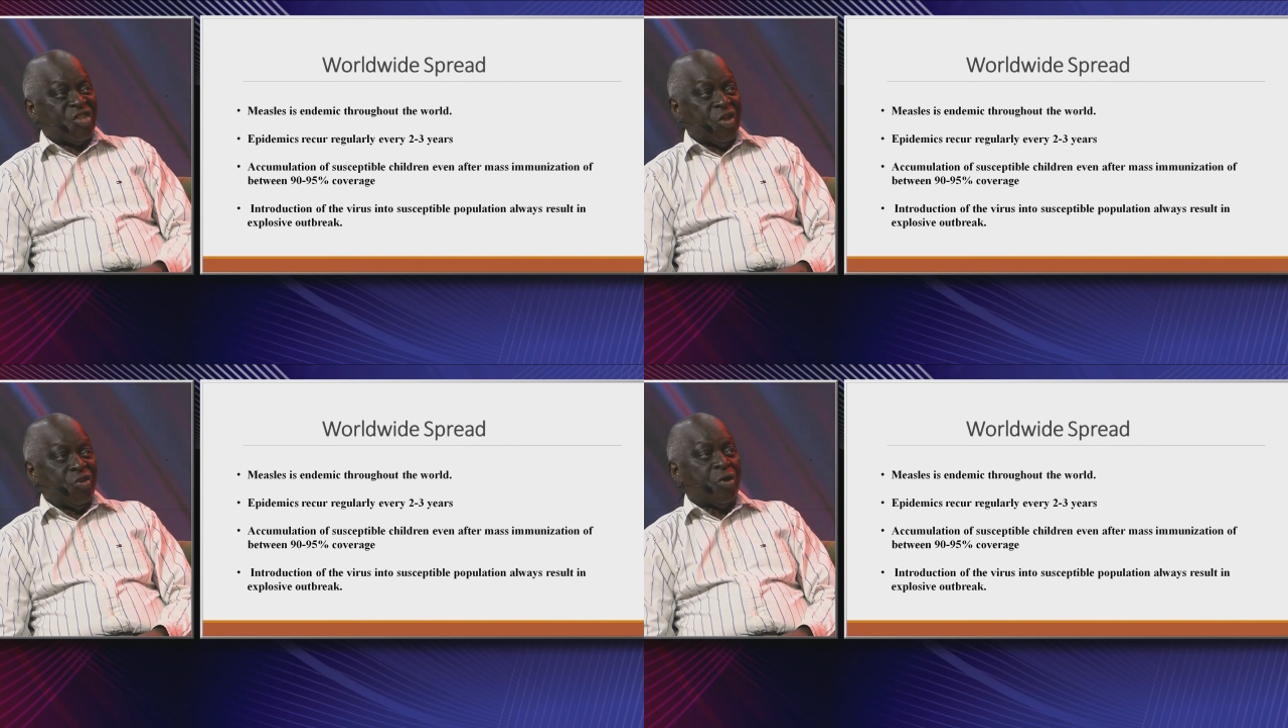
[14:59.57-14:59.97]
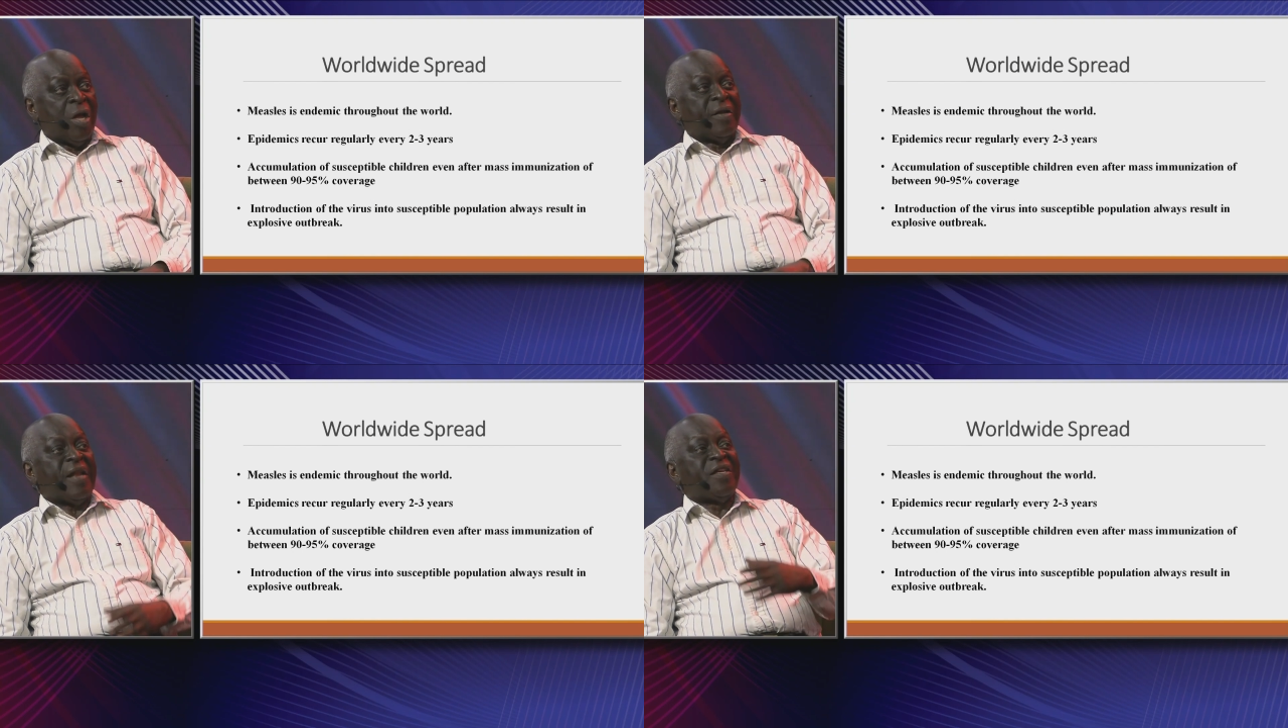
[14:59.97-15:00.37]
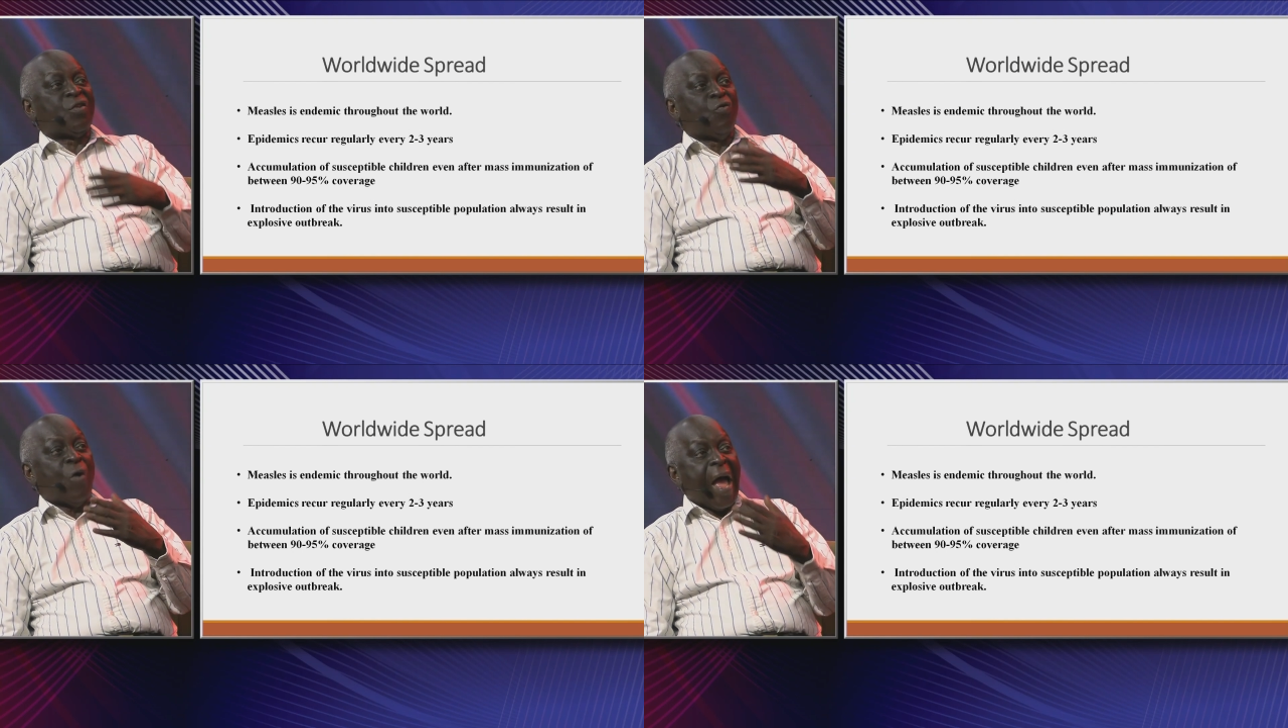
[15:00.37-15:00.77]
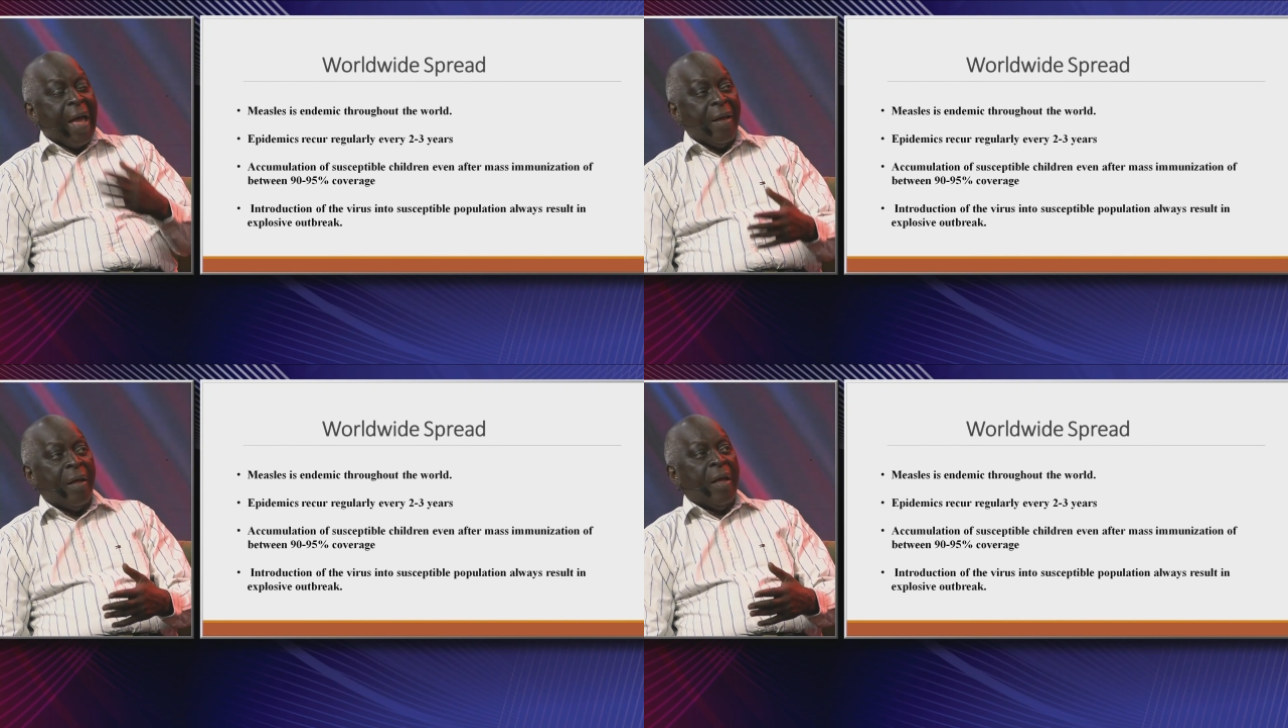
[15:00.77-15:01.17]
That is why
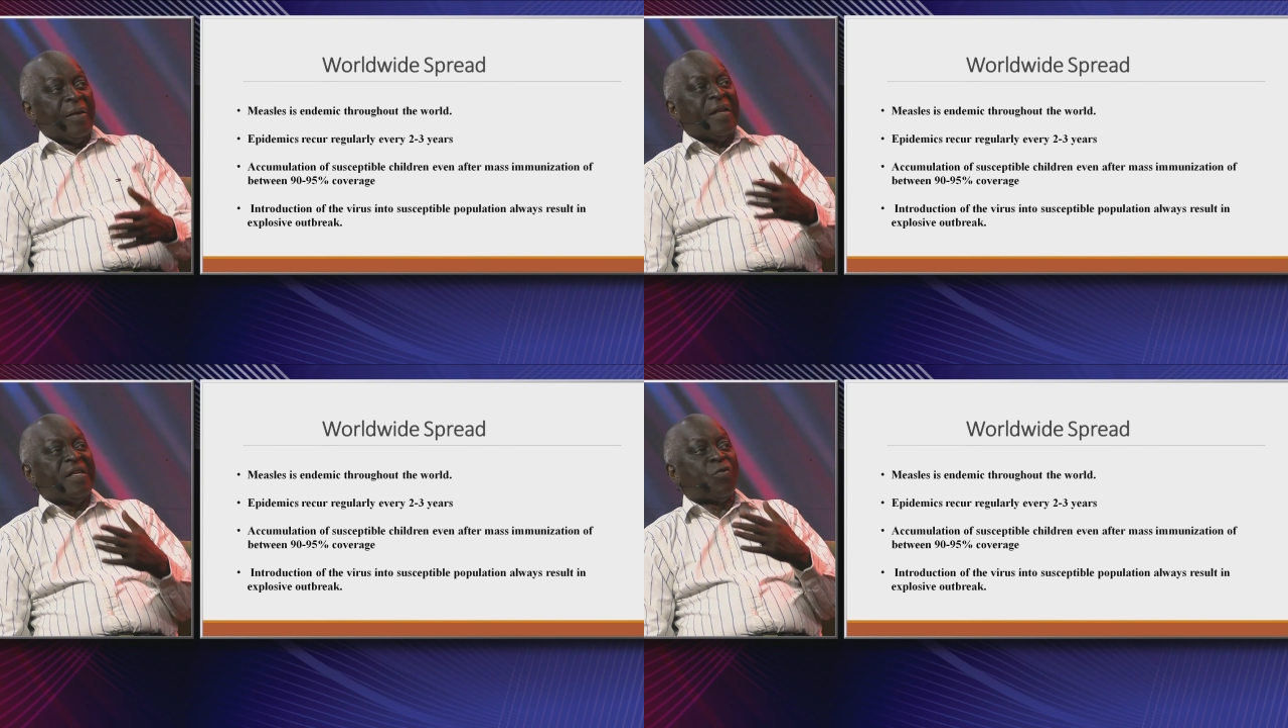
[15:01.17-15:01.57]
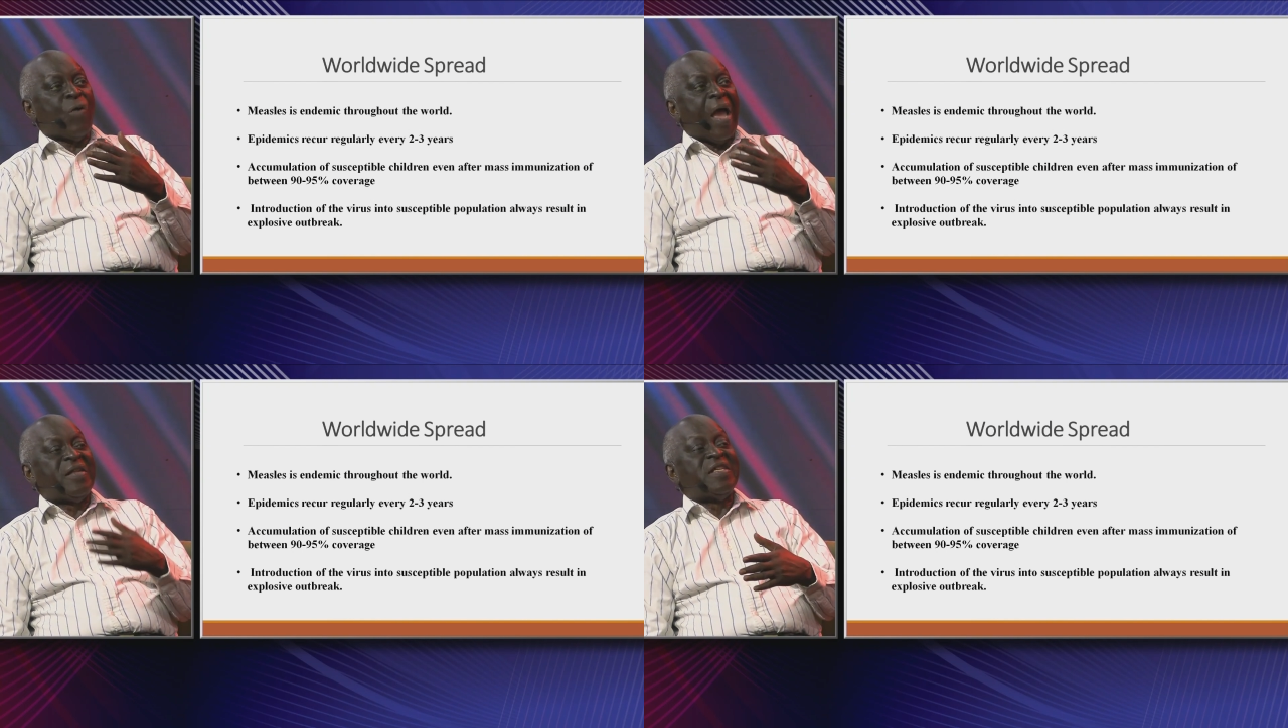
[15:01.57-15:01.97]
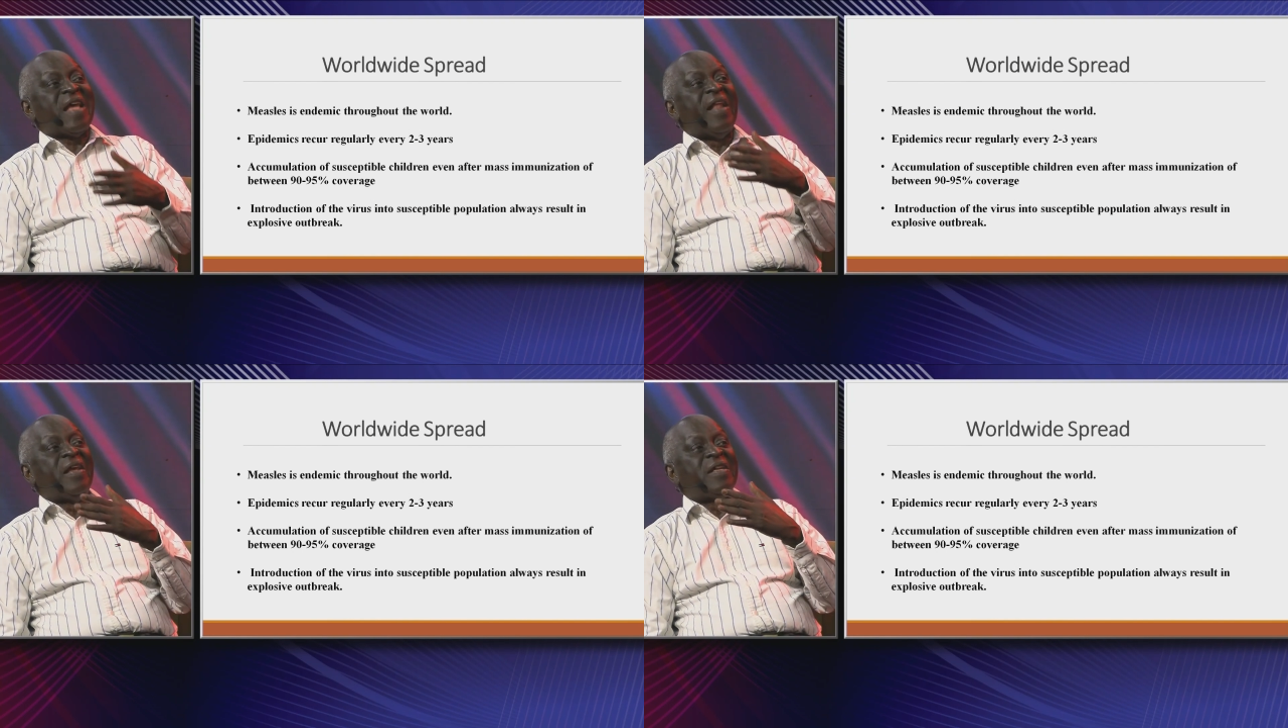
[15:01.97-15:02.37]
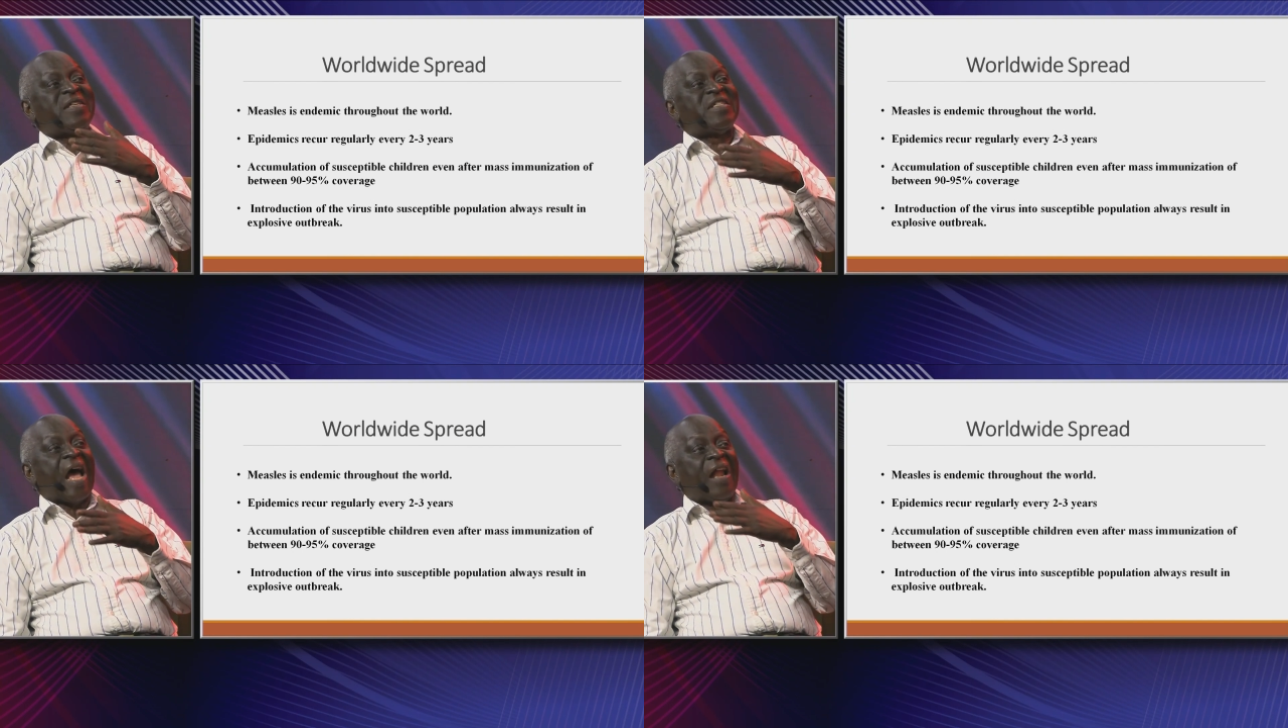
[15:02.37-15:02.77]
it is
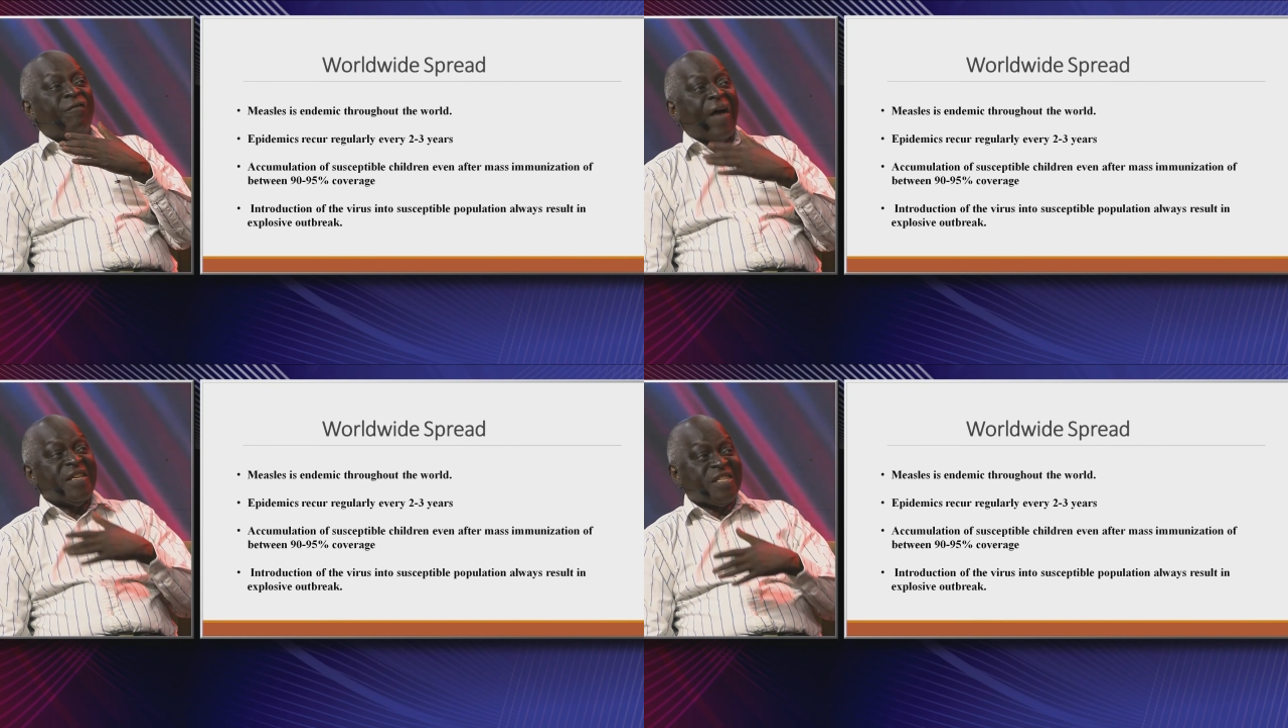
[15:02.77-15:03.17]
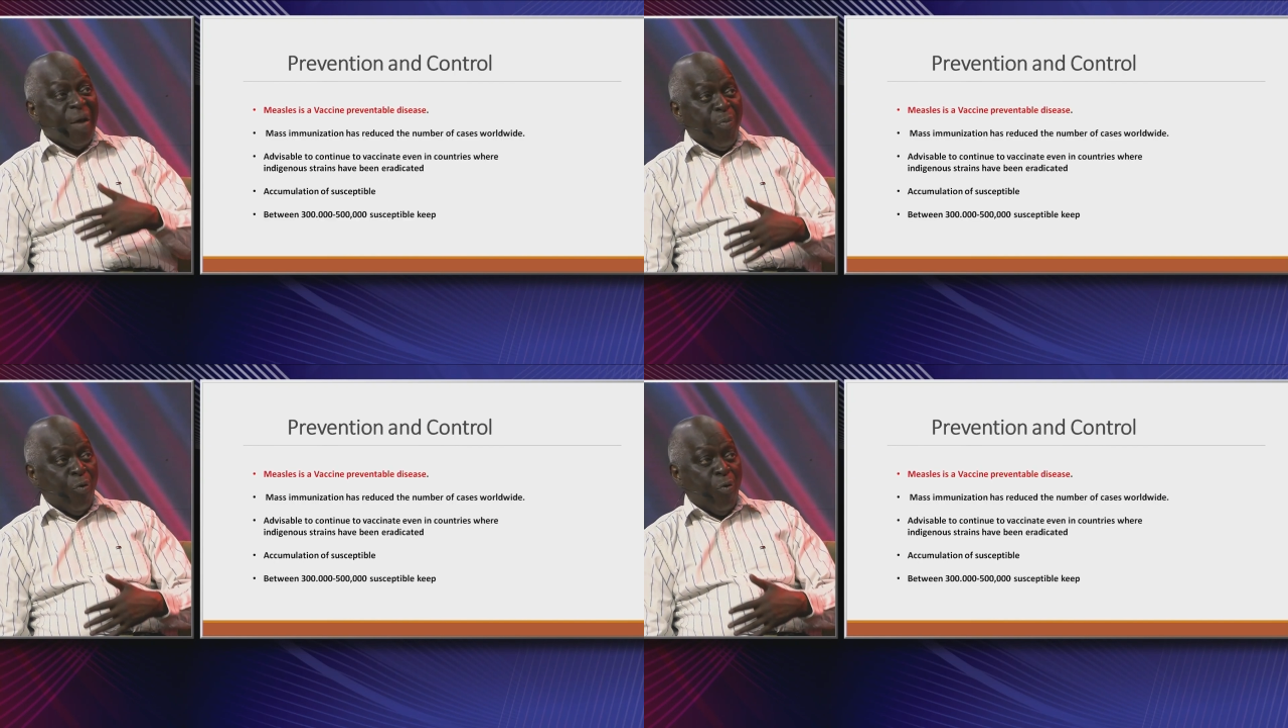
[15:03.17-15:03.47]
advisable,